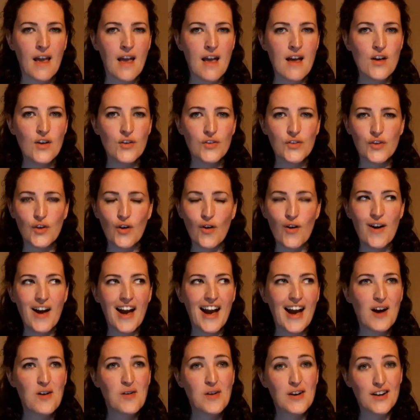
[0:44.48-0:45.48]
So how
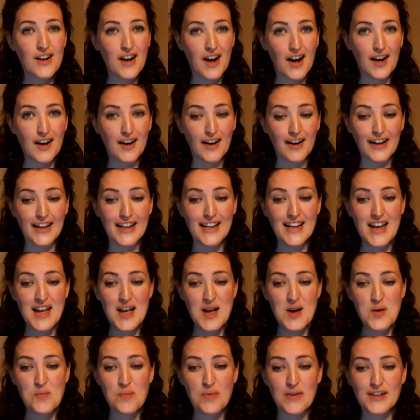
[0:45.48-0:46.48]
can I
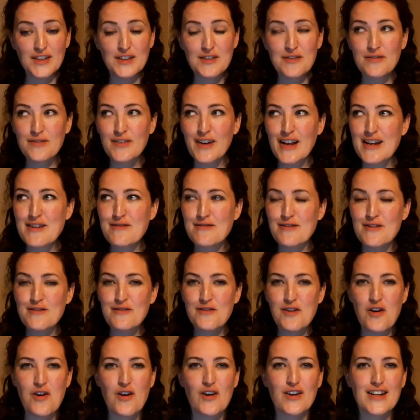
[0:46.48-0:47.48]
bring the flavour of
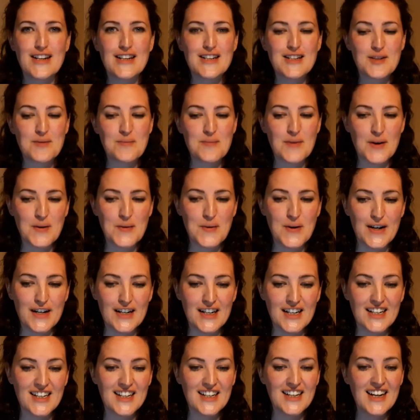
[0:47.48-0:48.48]
God into my
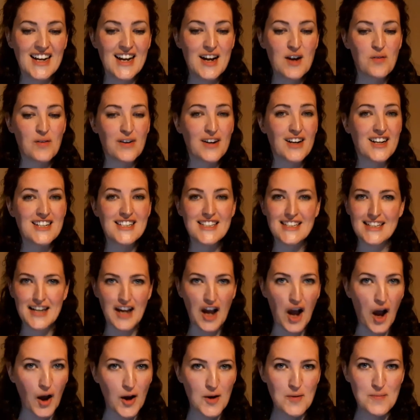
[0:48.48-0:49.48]
work when I sit at
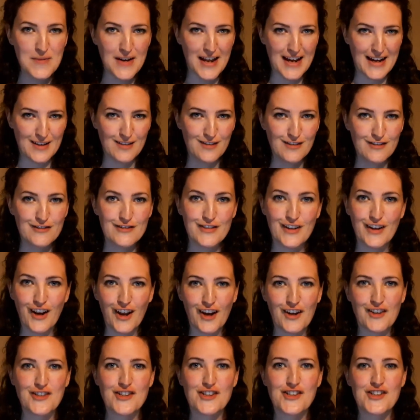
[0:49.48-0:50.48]
home now for
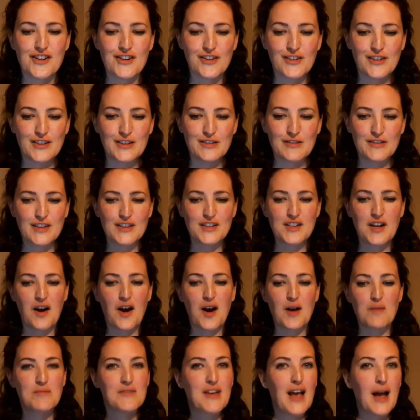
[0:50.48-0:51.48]
large chunks of the time,
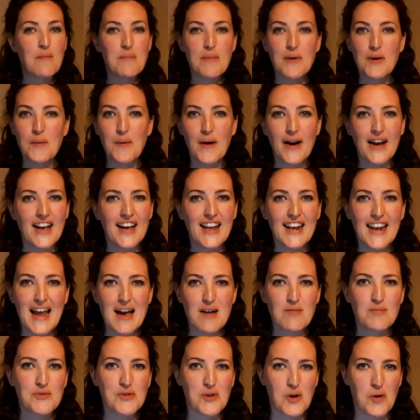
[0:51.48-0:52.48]
tapping away at a
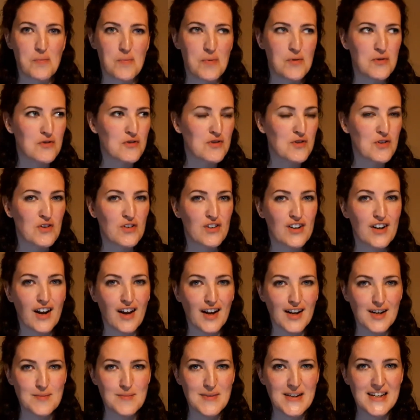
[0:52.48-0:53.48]
laptop or on
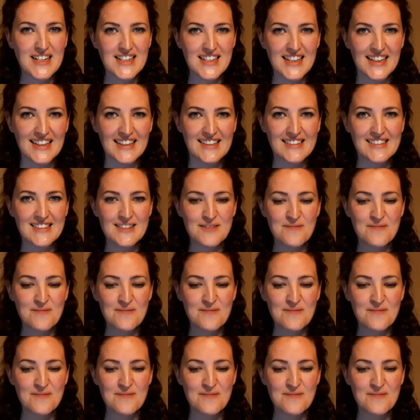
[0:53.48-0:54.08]
online meetings?